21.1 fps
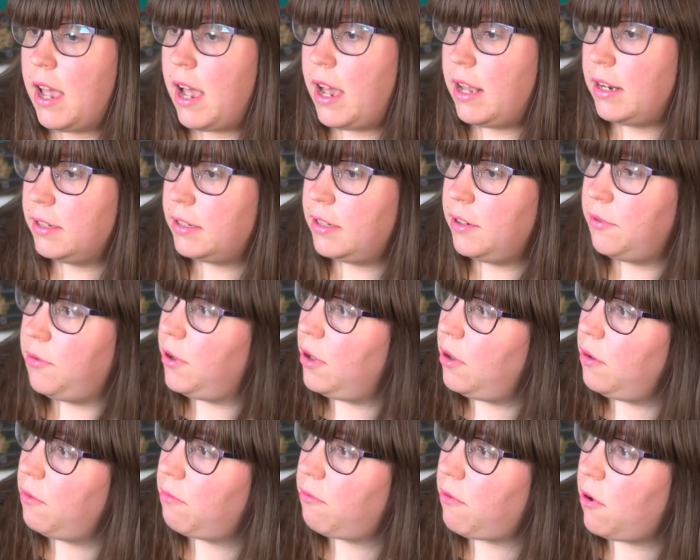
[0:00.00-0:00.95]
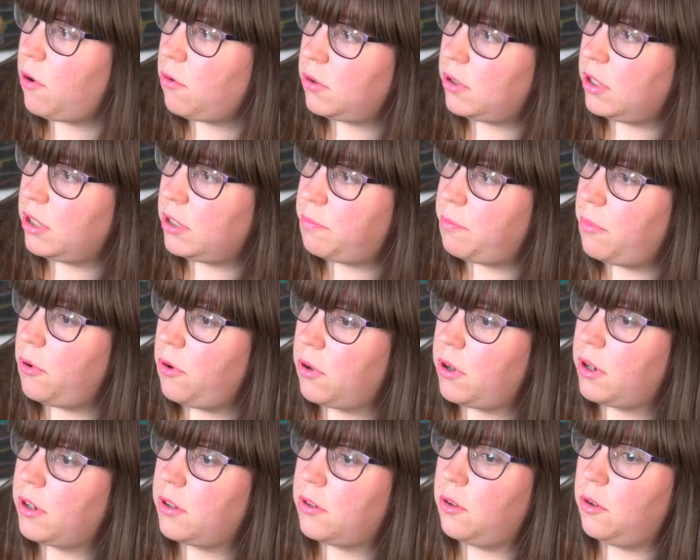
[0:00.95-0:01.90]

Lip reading: Anna Saville wrote this book